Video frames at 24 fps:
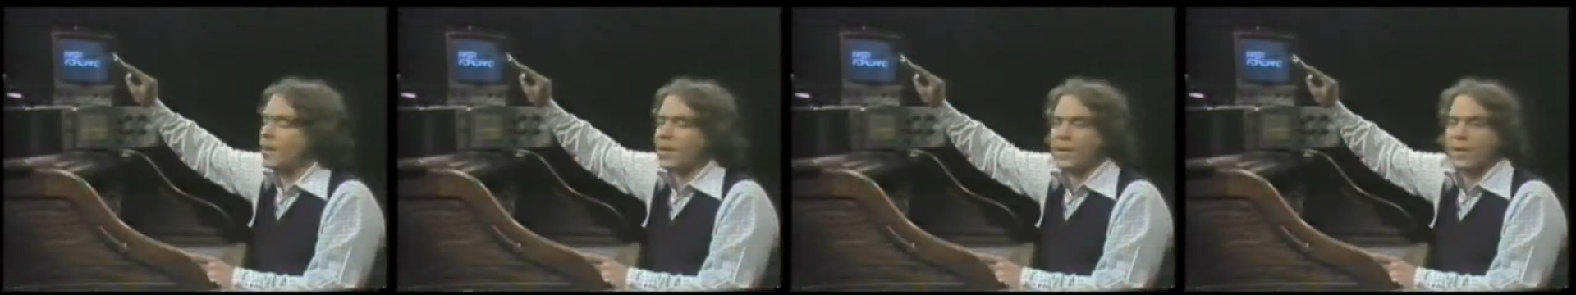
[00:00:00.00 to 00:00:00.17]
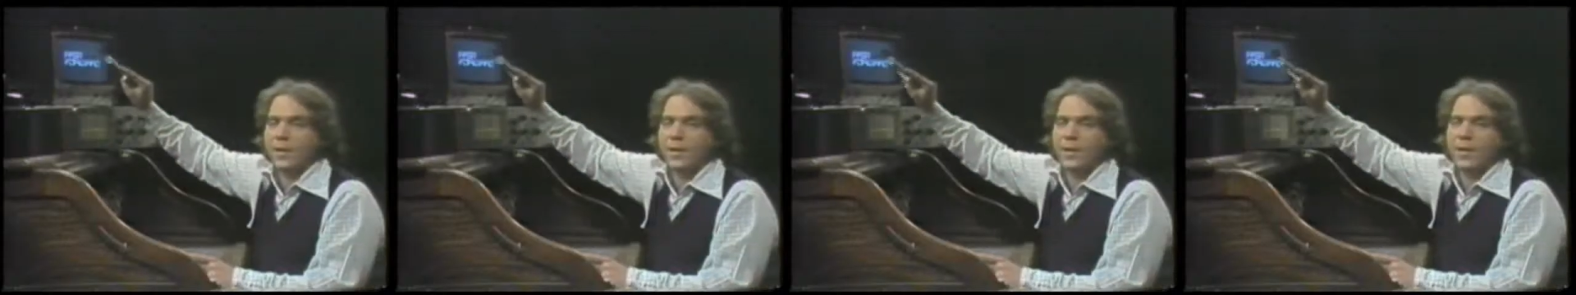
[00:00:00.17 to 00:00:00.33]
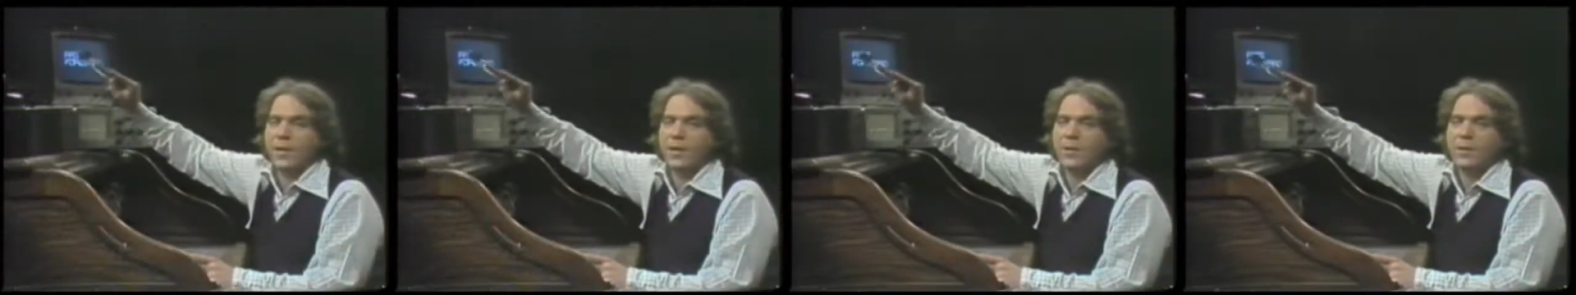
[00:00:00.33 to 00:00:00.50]

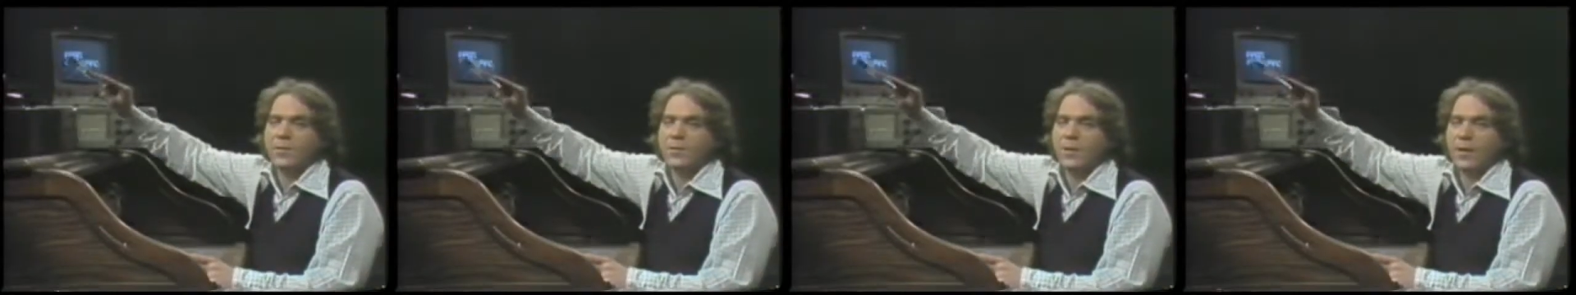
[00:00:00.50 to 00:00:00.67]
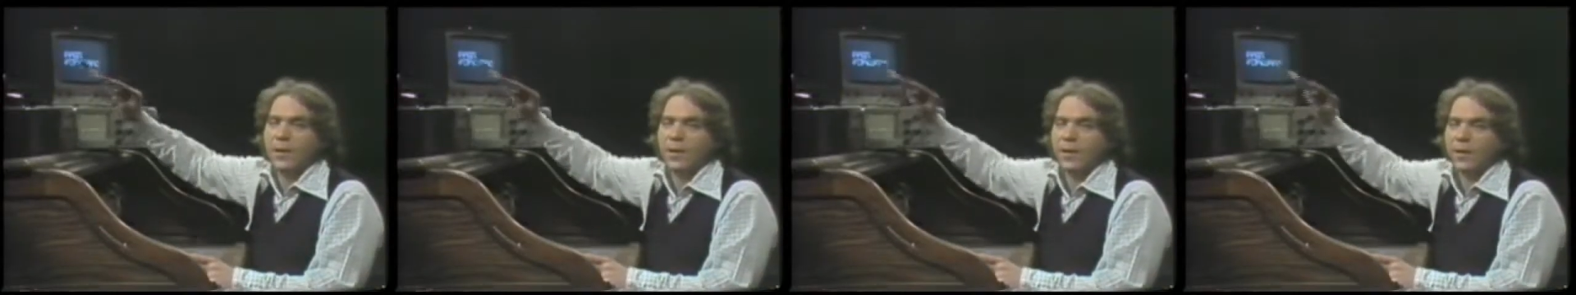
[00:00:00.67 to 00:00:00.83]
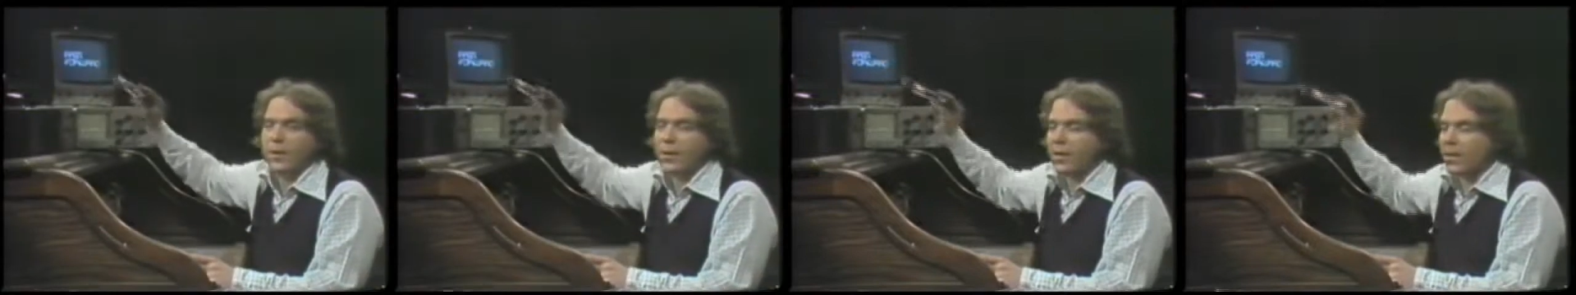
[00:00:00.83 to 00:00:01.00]
continues
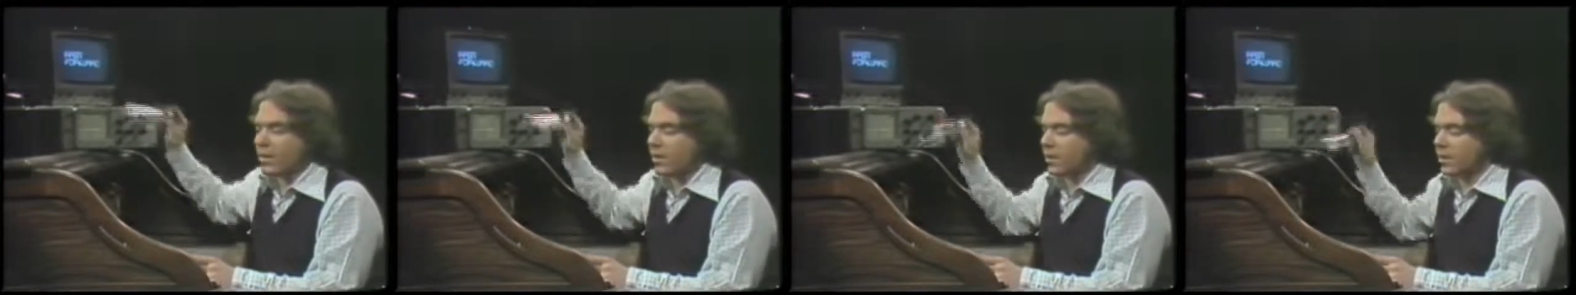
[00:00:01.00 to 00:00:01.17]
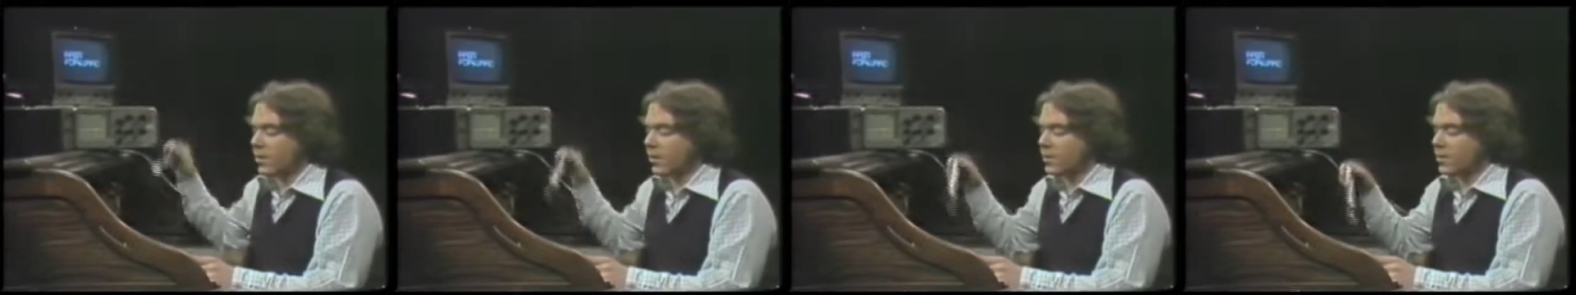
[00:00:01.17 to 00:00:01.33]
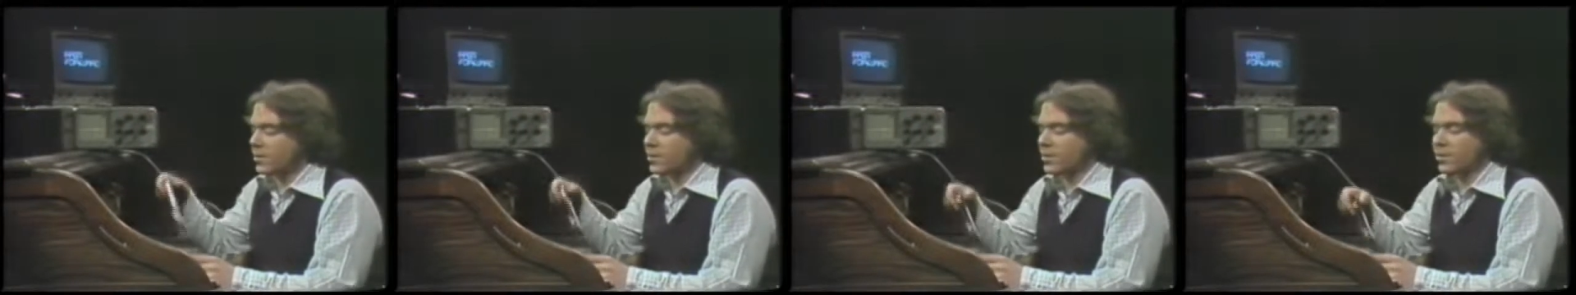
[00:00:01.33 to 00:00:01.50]
on. In
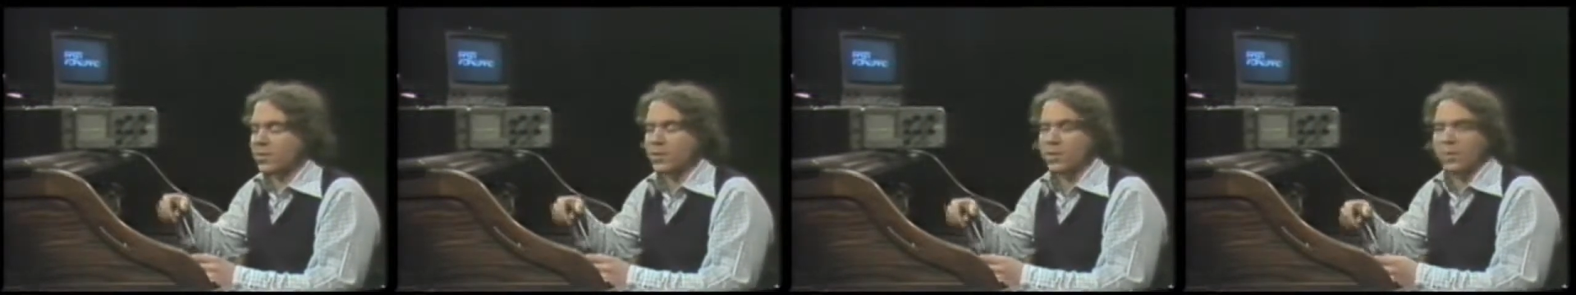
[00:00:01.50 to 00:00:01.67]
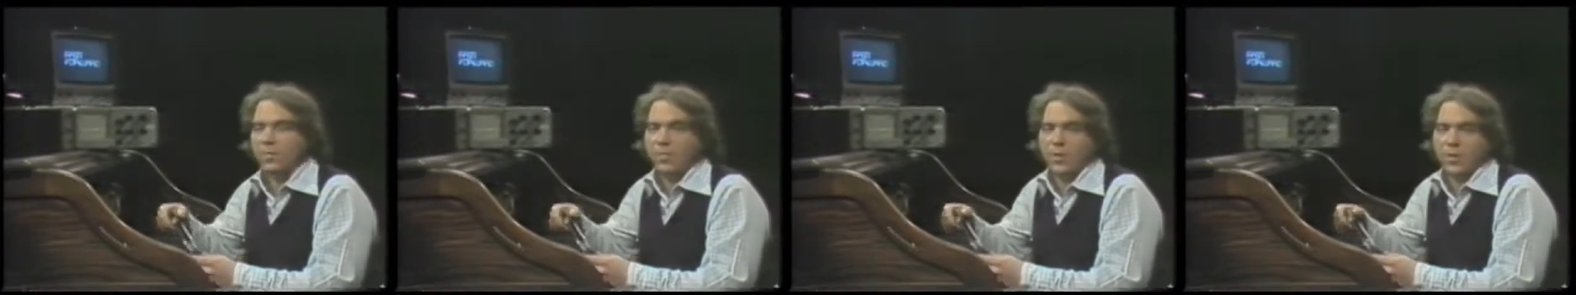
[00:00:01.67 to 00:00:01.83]
our system,